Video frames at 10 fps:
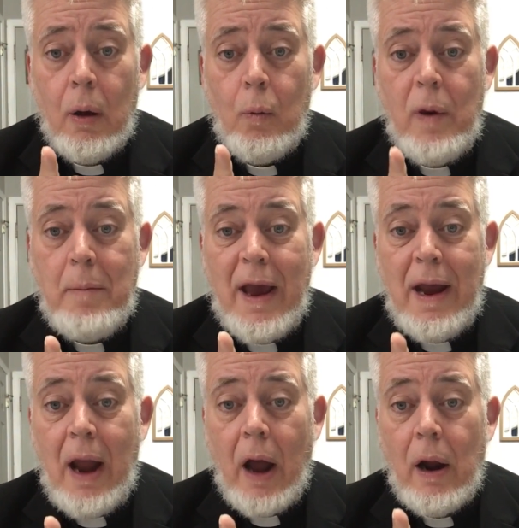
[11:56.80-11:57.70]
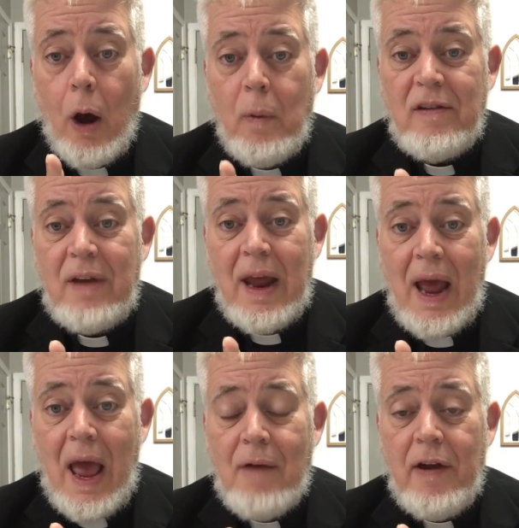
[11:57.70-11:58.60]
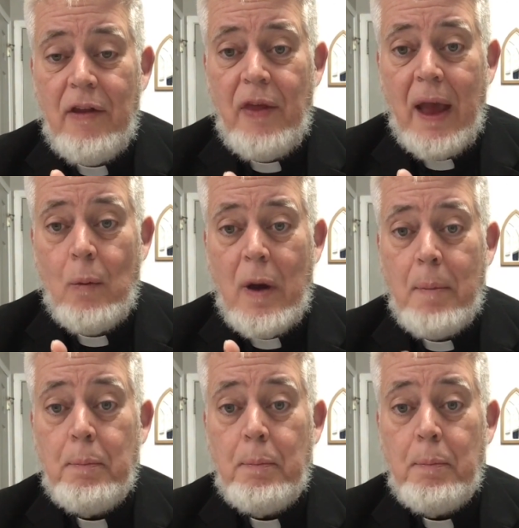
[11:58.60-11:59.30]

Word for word: we may not always get everything we